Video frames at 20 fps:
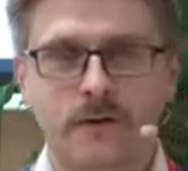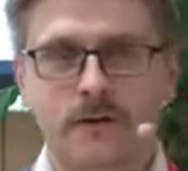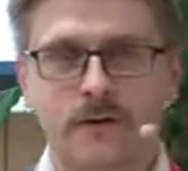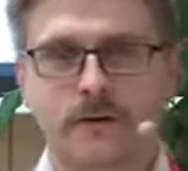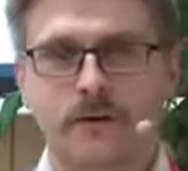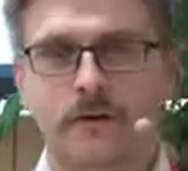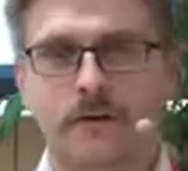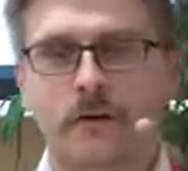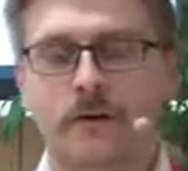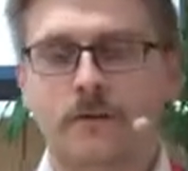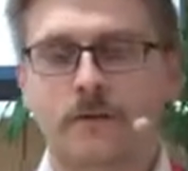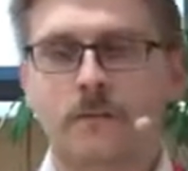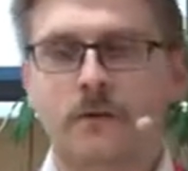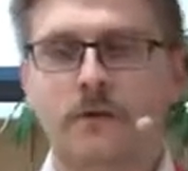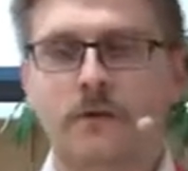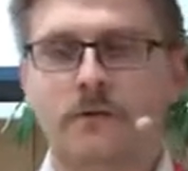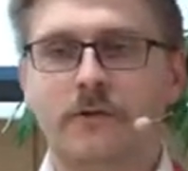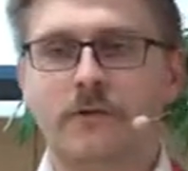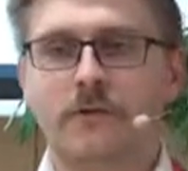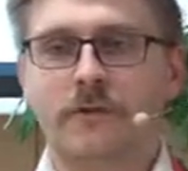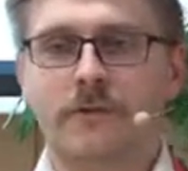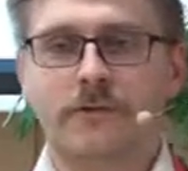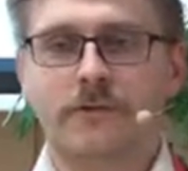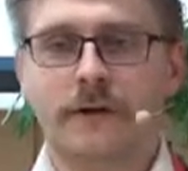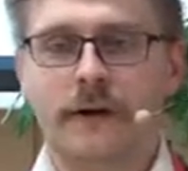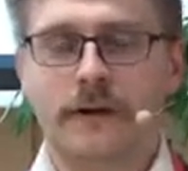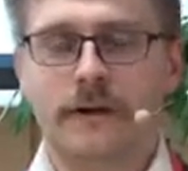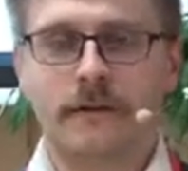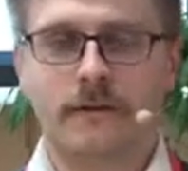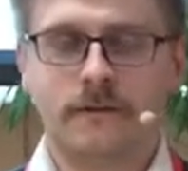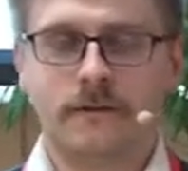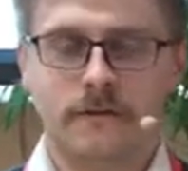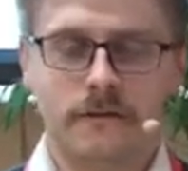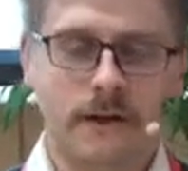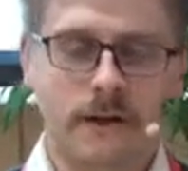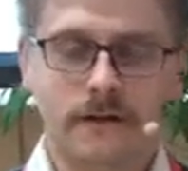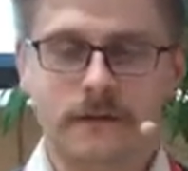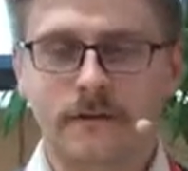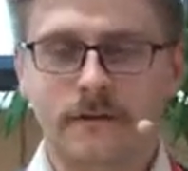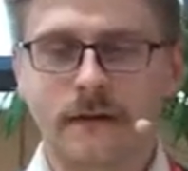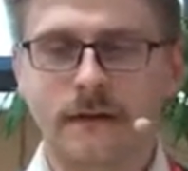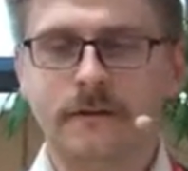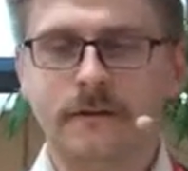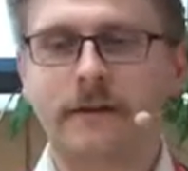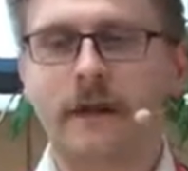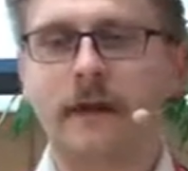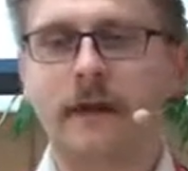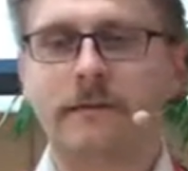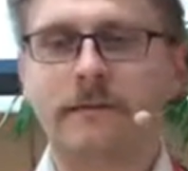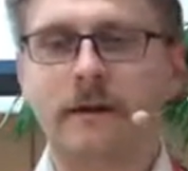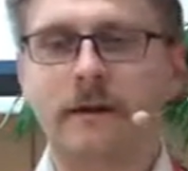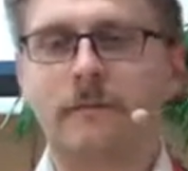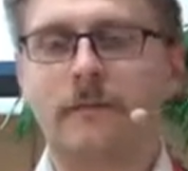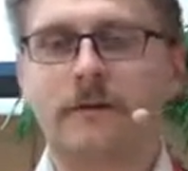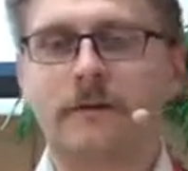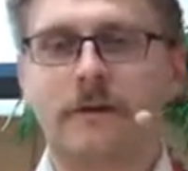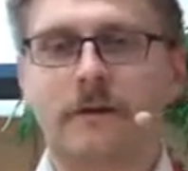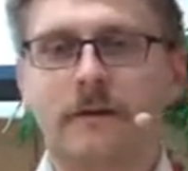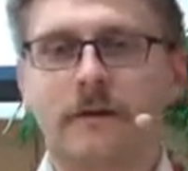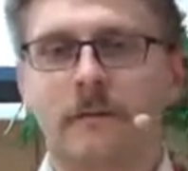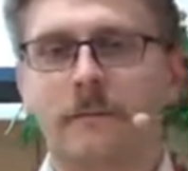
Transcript: almost like not not daily, but